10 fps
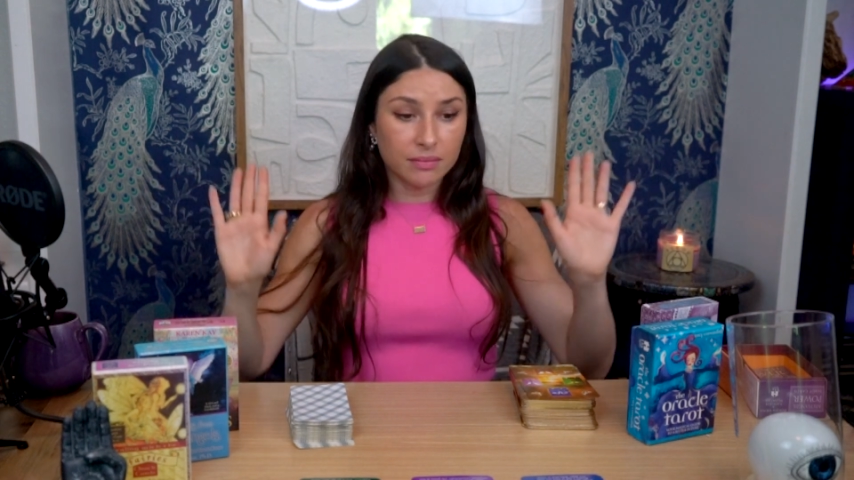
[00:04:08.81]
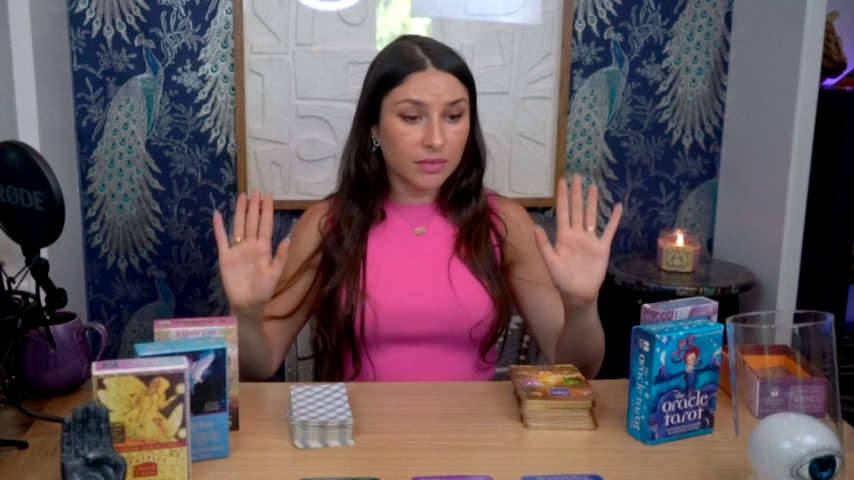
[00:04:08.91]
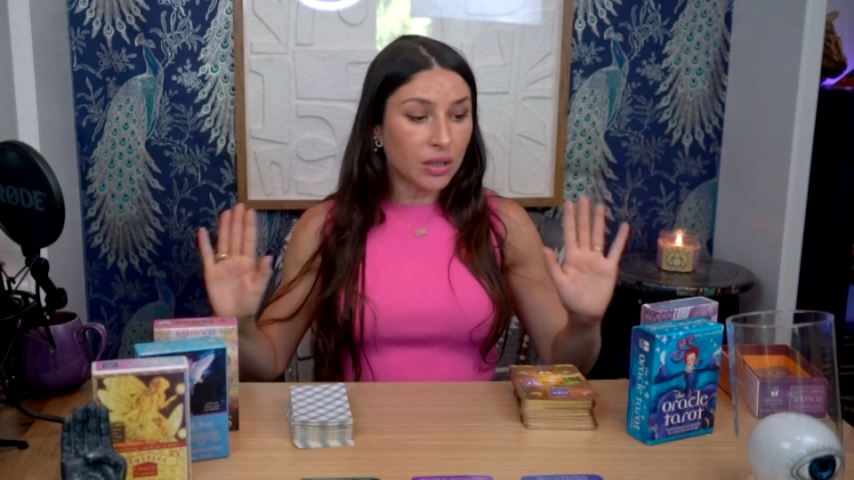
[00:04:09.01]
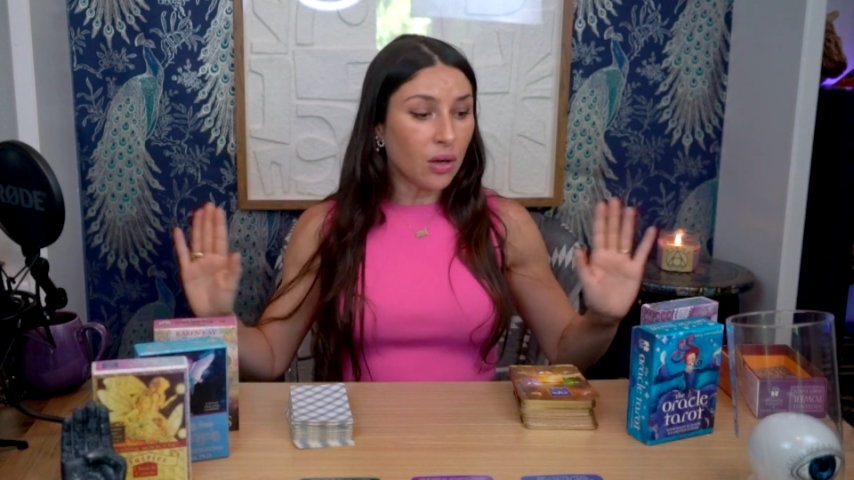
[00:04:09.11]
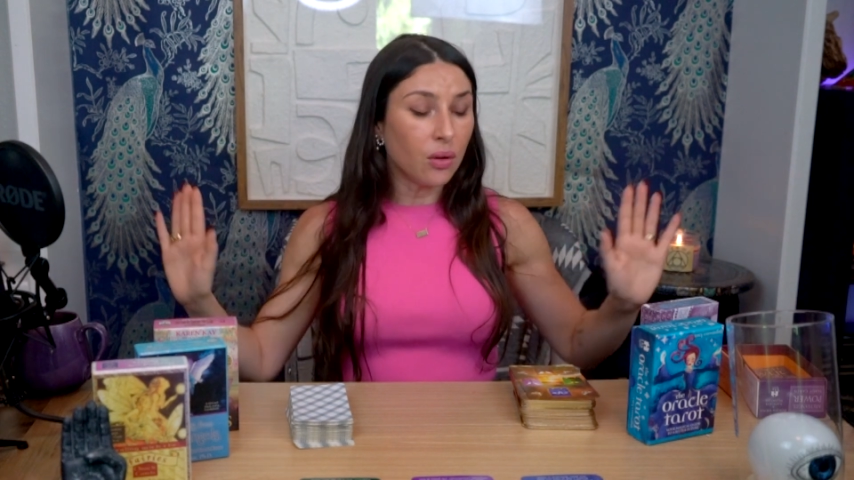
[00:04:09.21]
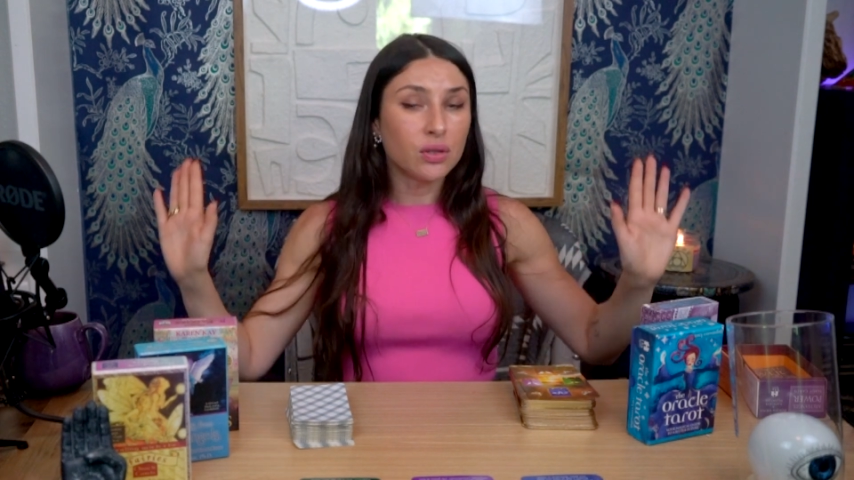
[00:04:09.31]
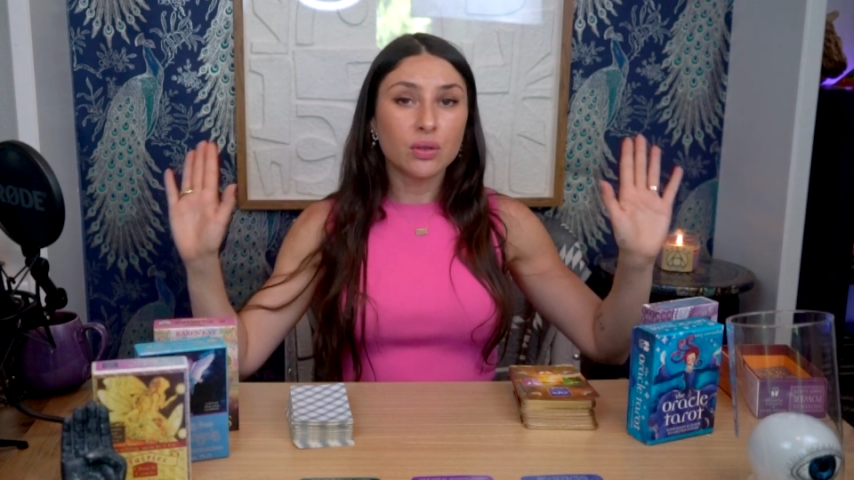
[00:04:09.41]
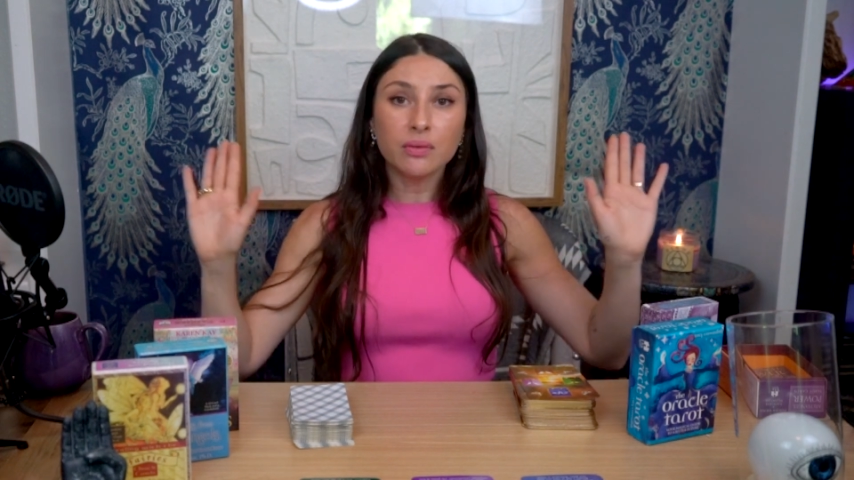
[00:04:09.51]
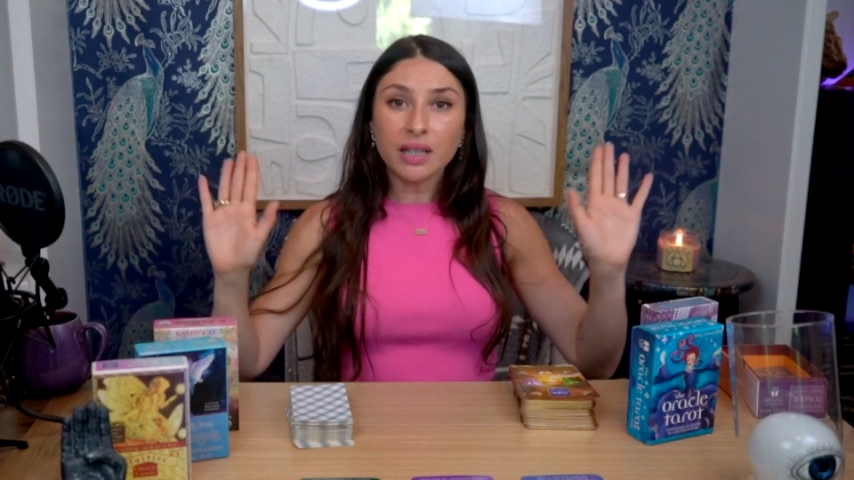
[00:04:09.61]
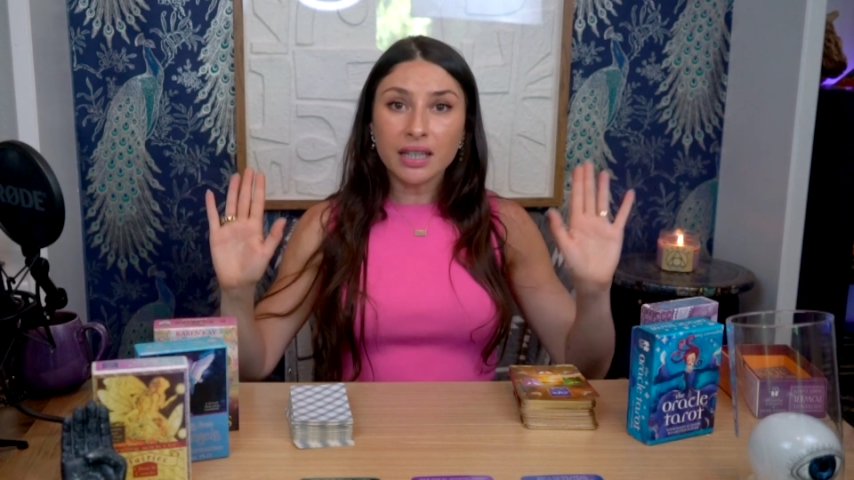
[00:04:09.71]
you know,
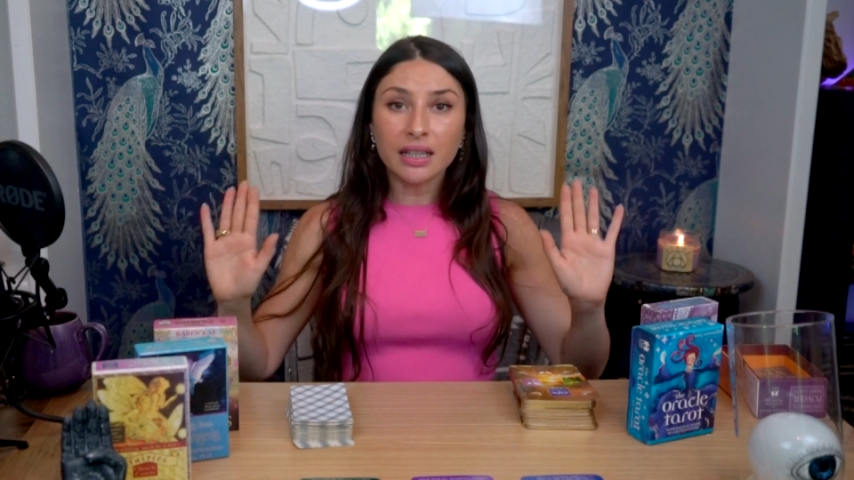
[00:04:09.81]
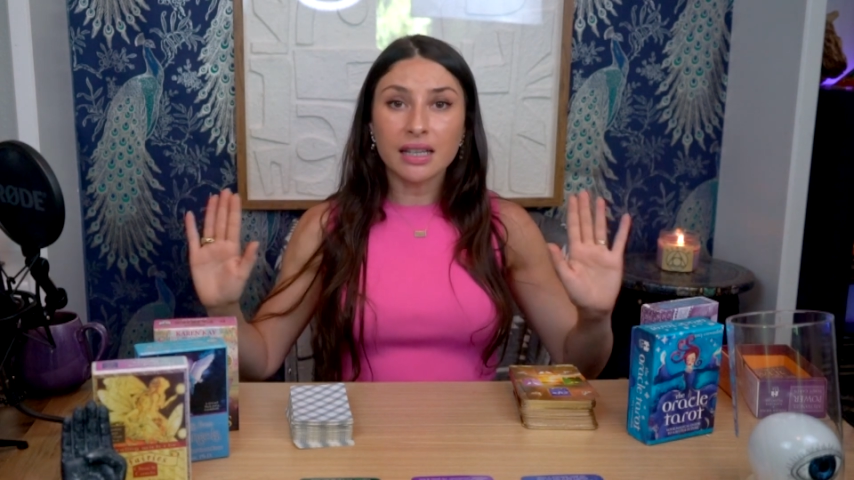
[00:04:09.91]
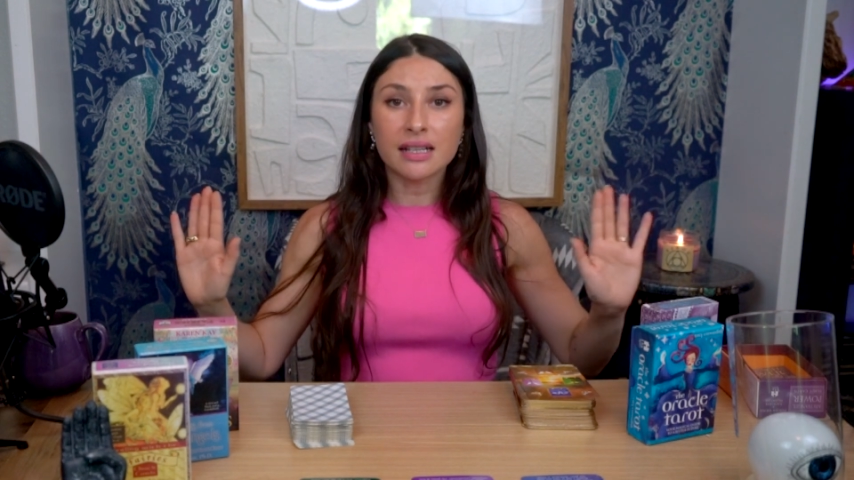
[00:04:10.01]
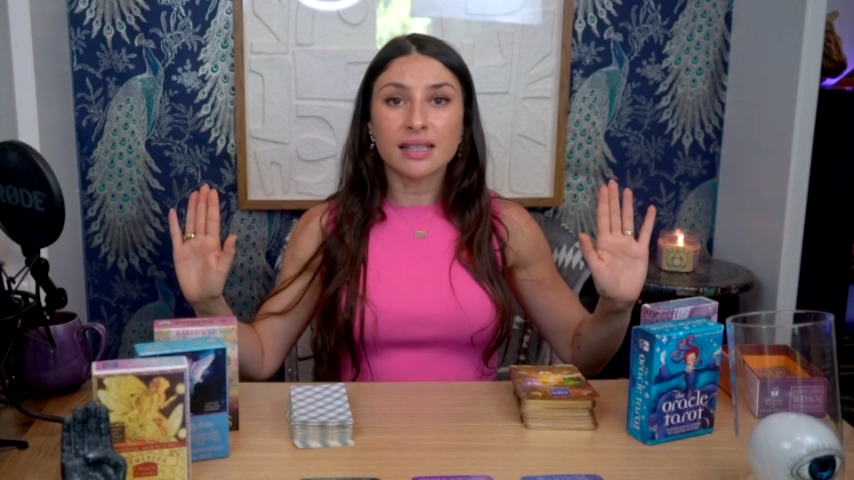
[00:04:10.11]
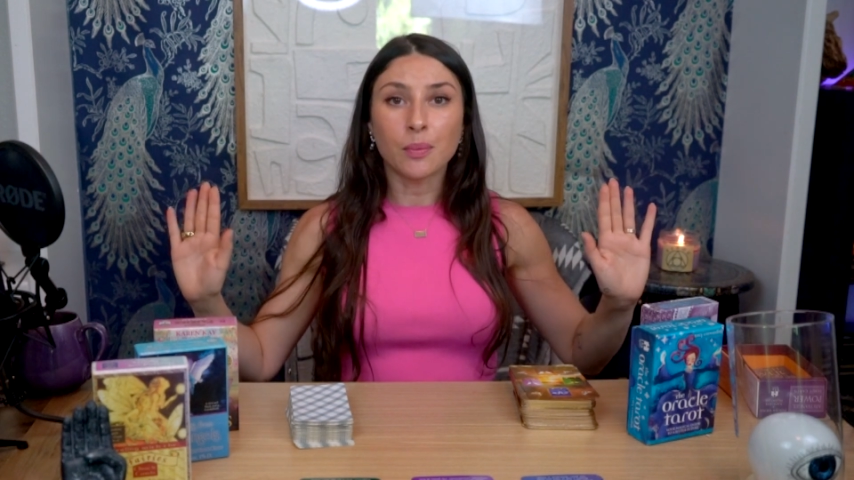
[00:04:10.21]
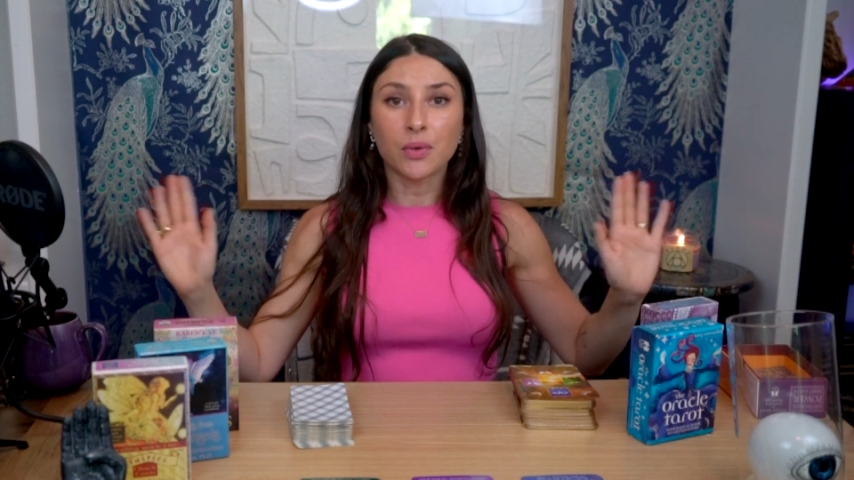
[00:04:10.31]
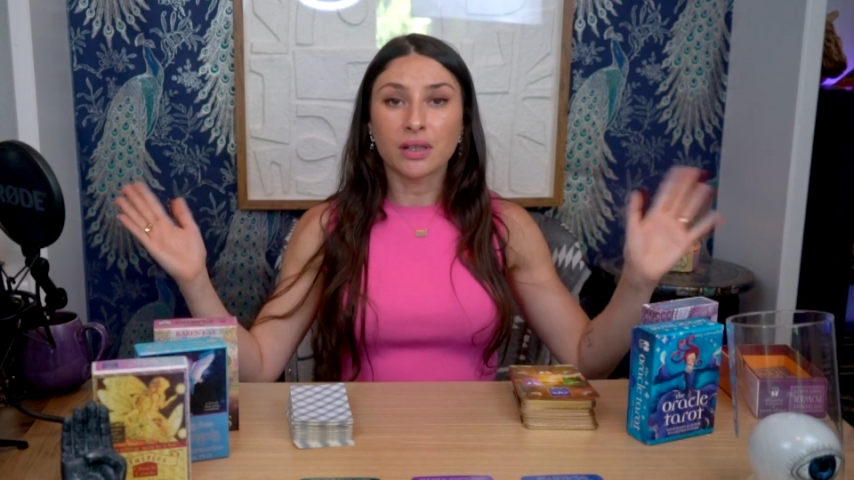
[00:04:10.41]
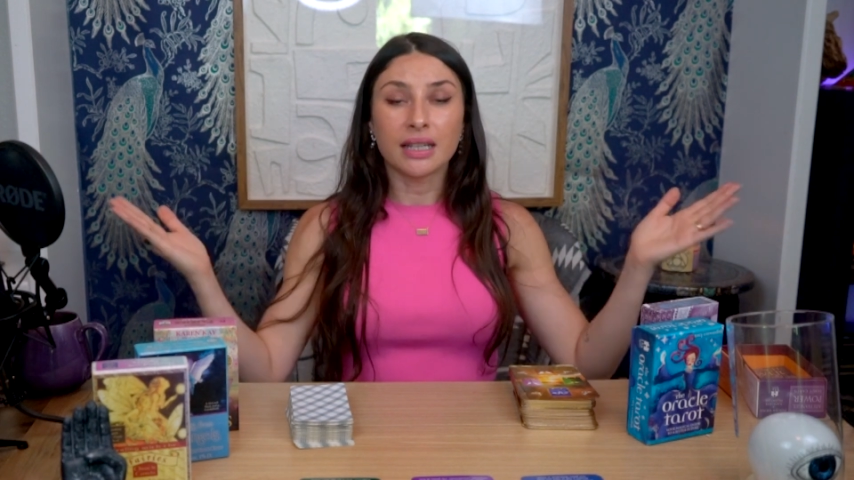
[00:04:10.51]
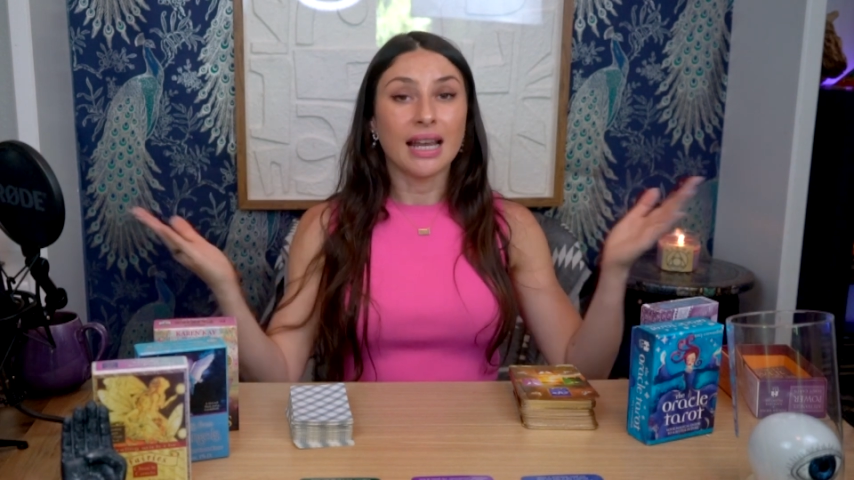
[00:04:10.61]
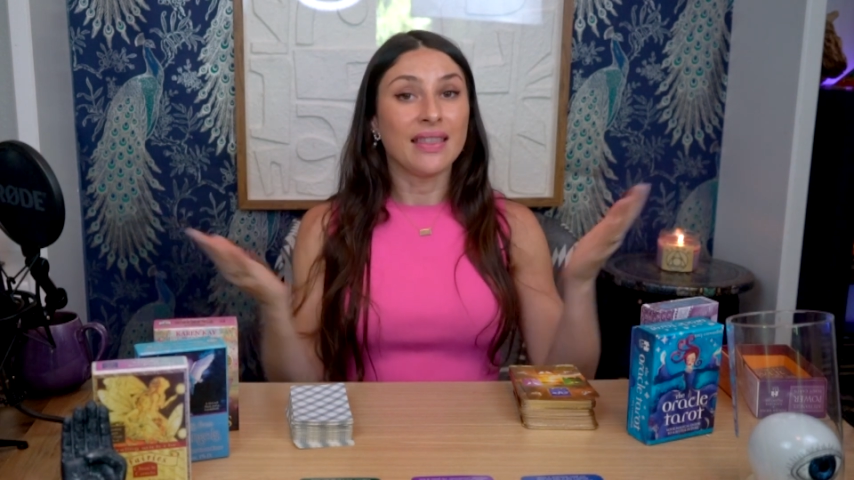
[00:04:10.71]
do the healing separately